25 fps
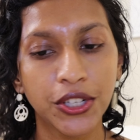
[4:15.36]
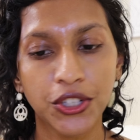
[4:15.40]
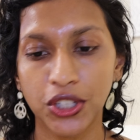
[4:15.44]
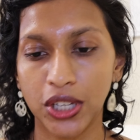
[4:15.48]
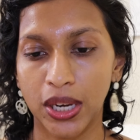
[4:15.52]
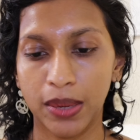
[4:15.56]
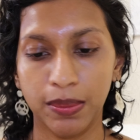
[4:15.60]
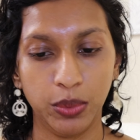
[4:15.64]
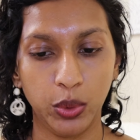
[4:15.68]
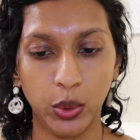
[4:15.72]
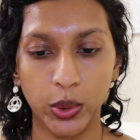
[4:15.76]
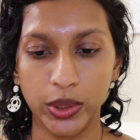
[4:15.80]

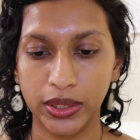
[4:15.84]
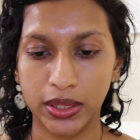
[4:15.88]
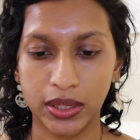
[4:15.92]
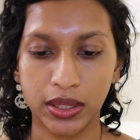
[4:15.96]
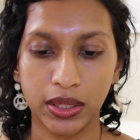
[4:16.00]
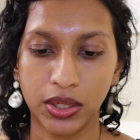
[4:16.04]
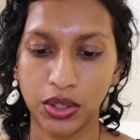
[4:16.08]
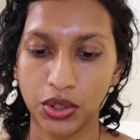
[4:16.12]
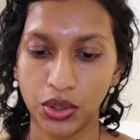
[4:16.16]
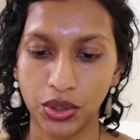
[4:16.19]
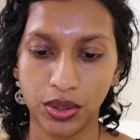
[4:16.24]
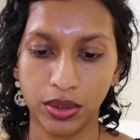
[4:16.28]
shampoo and
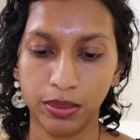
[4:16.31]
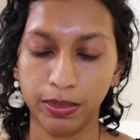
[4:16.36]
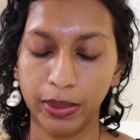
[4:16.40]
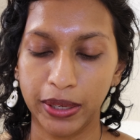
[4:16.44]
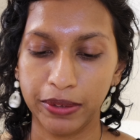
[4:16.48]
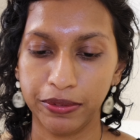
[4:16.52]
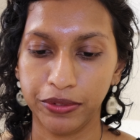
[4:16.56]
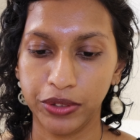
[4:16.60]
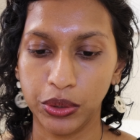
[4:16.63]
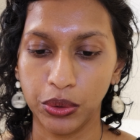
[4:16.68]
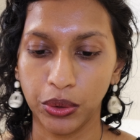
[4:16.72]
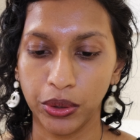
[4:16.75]
conditioner
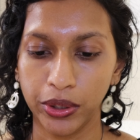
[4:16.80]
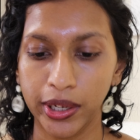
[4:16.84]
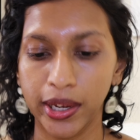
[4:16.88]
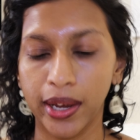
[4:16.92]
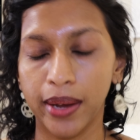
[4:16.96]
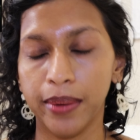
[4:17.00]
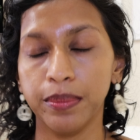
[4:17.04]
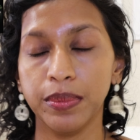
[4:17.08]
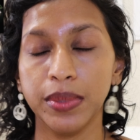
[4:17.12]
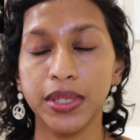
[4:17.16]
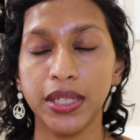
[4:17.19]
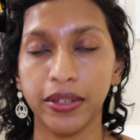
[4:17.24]
by Veri.
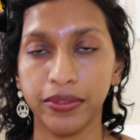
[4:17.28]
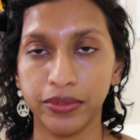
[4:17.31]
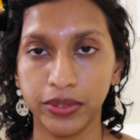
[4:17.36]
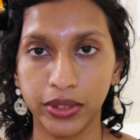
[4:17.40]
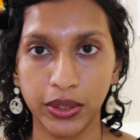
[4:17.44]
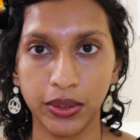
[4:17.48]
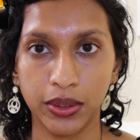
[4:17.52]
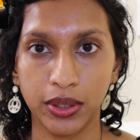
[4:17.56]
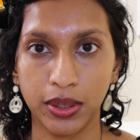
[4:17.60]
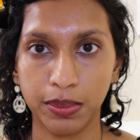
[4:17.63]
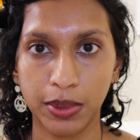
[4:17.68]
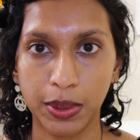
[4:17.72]
I'm
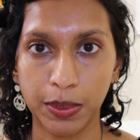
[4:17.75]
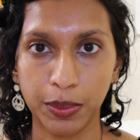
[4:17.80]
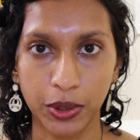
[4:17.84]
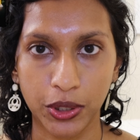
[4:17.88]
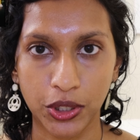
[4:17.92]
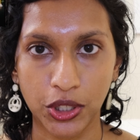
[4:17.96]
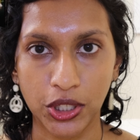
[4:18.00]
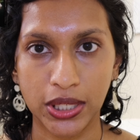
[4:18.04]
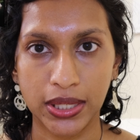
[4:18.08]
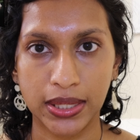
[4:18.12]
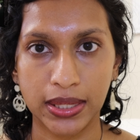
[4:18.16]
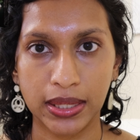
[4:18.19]
definitely going to be
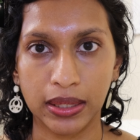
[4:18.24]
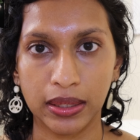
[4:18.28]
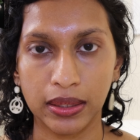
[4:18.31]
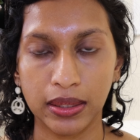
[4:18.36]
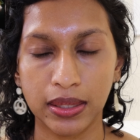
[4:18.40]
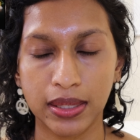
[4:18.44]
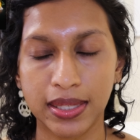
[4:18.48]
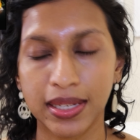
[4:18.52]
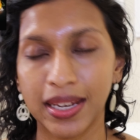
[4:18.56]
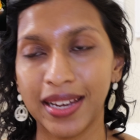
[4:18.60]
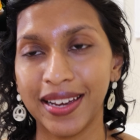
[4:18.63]
purchasing this.